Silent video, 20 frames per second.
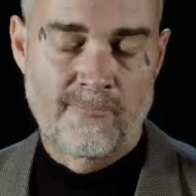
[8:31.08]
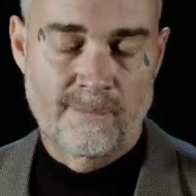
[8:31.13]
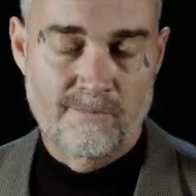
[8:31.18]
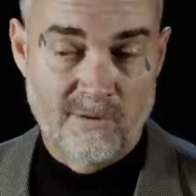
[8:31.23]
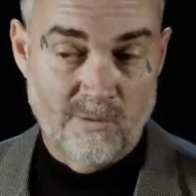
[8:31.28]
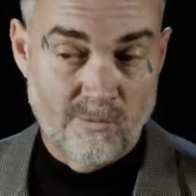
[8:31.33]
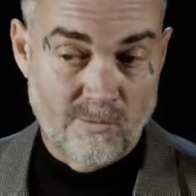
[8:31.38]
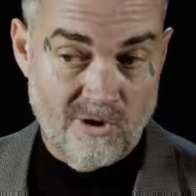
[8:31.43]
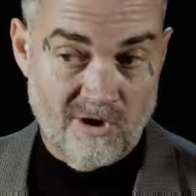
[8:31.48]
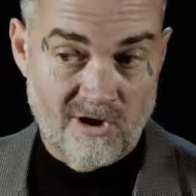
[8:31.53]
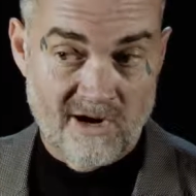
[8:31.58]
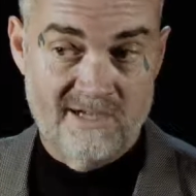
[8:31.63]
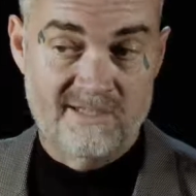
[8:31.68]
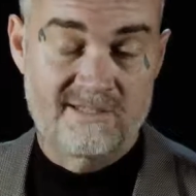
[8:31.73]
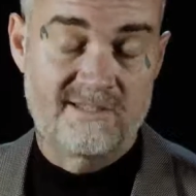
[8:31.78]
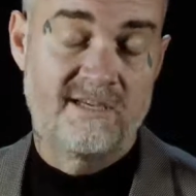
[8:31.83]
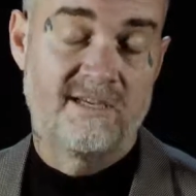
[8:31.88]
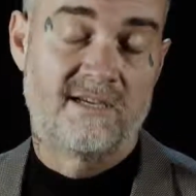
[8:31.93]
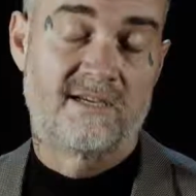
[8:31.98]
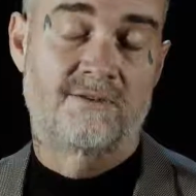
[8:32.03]
But where I
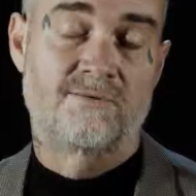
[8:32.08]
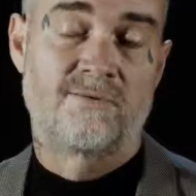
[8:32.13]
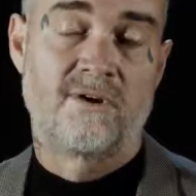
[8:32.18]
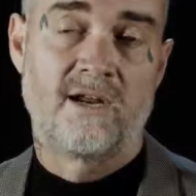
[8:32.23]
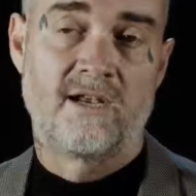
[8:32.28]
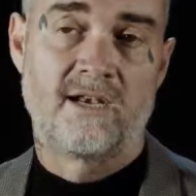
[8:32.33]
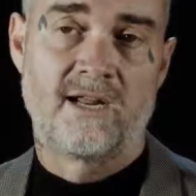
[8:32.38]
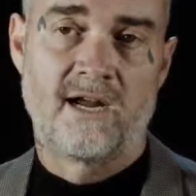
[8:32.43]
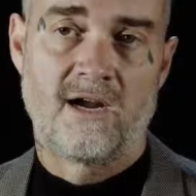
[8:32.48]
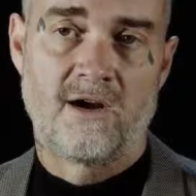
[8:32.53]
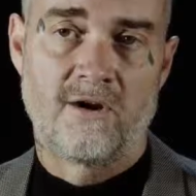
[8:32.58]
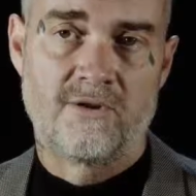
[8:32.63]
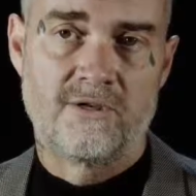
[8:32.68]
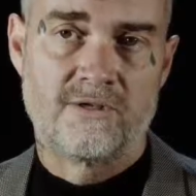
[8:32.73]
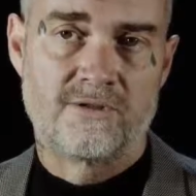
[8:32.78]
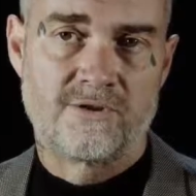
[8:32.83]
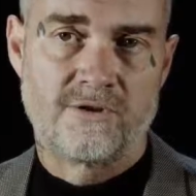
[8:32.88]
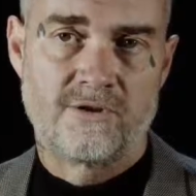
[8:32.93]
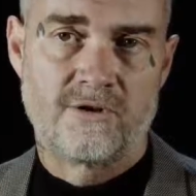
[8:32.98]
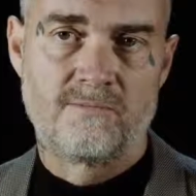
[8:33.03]
see us right now in
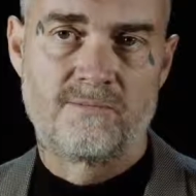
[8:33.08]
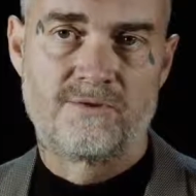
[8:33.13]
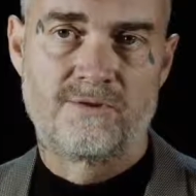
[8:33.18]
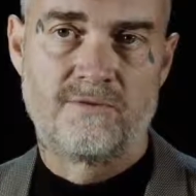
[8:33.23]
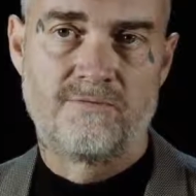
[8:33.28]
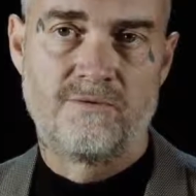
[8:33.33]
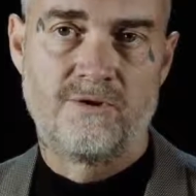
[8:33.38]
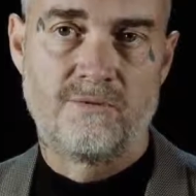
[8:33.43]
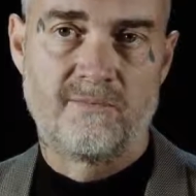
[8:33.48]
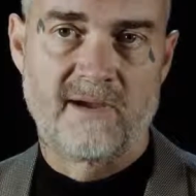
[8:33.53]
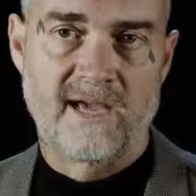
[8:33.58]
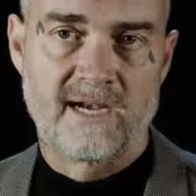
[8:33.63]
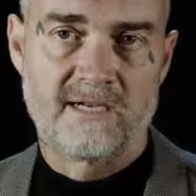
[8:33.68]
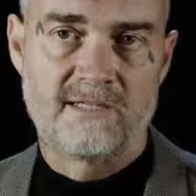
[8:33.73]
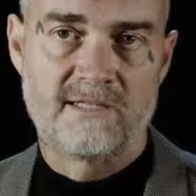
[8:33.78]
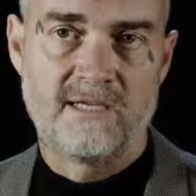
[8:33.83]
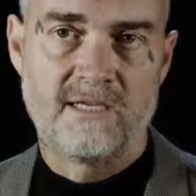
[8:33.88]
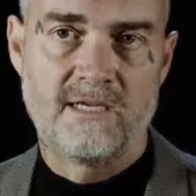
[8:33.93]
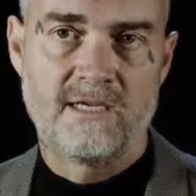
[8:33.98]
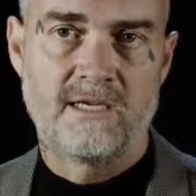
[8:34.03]
terms of
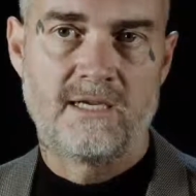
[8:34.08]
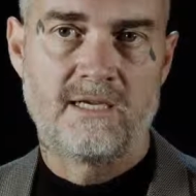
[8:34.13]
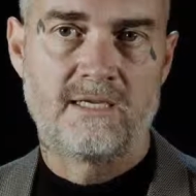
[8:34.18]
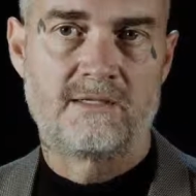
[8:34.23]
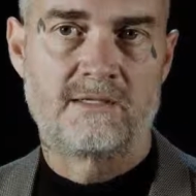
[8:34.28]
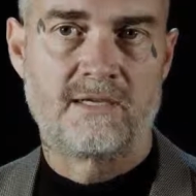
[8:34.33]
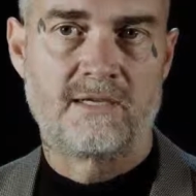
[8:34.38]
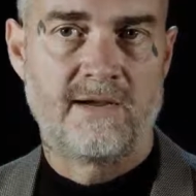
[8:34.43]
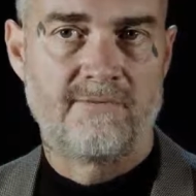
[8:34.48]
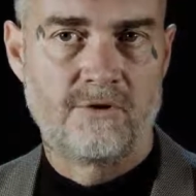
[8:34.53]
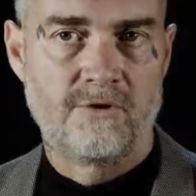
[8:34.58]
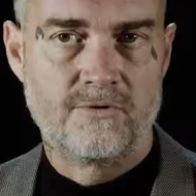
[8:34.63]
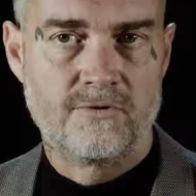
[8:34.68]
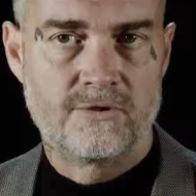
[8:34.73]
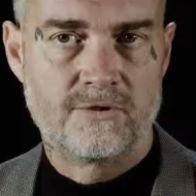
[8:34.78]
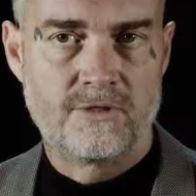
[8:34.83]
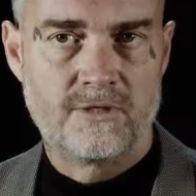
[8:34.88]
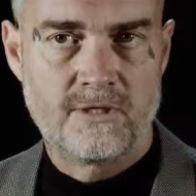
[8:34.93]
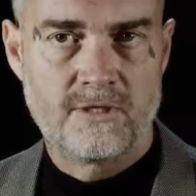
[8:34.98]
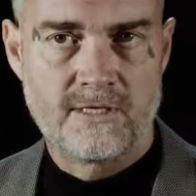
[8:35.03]
humanity, its
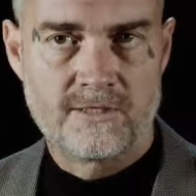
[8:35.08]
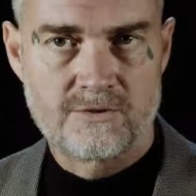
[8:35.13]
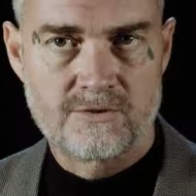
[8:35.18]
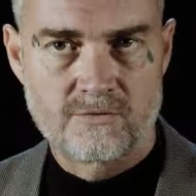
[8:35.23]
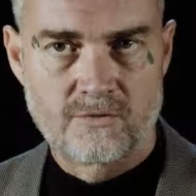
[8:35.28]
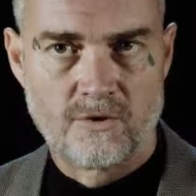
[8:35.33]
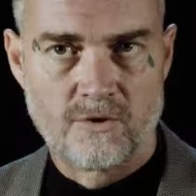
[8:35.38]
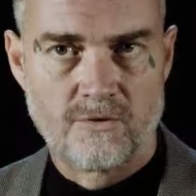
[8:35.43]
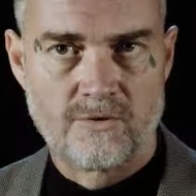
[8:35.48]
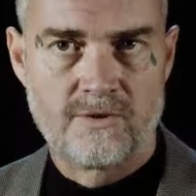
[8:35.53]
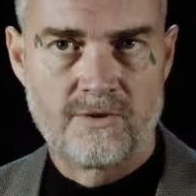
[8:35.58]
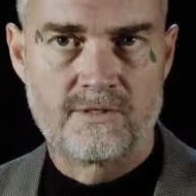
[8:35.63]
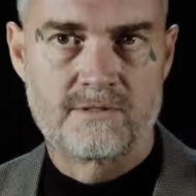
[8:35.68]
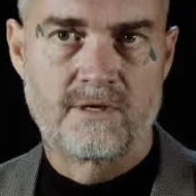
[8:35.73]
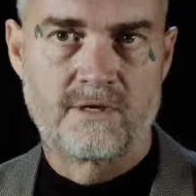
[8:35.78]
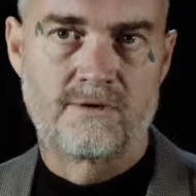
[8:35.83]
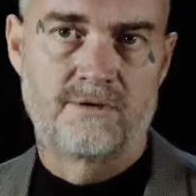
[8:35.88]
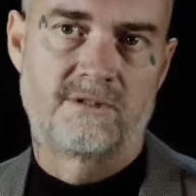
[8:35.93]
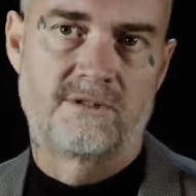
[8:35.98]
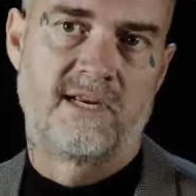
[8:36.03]
evolution, its growth, its
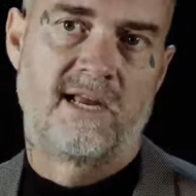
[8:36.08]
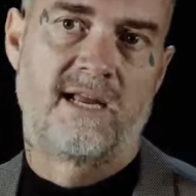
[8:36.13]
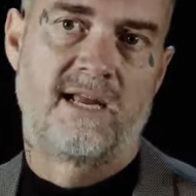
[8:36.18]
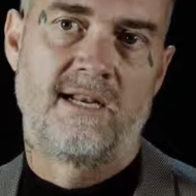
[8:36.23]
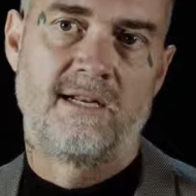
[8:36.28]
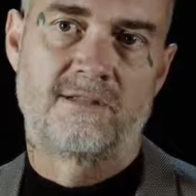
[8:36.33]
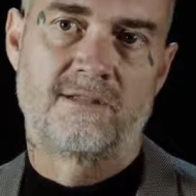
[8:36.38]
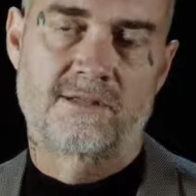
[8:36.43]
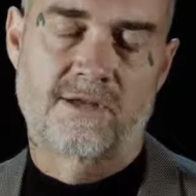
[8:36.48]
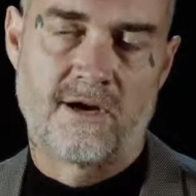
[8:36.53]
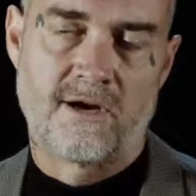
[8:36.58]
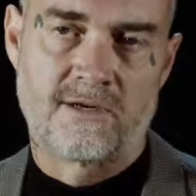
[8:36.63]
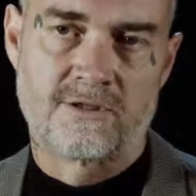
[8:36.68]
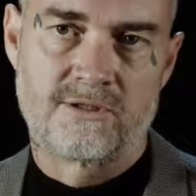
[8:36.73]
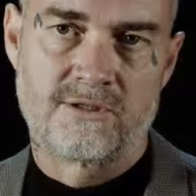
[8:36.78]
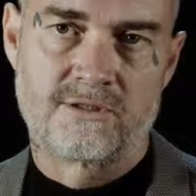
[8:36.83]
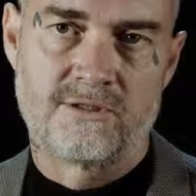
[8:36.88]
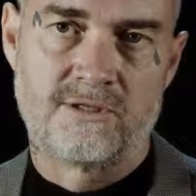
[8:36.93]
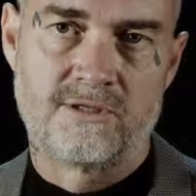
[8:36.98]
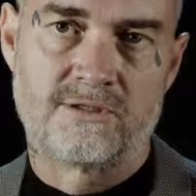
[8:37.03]
understanding, its
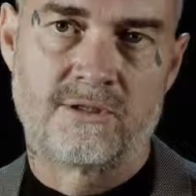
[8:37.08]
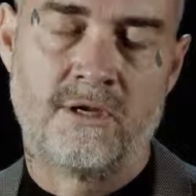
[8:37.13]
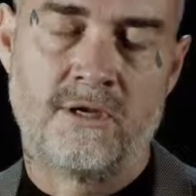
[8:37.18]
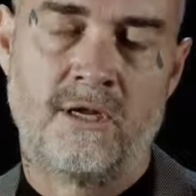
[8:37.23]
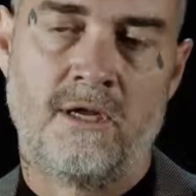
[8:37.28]
consciousness,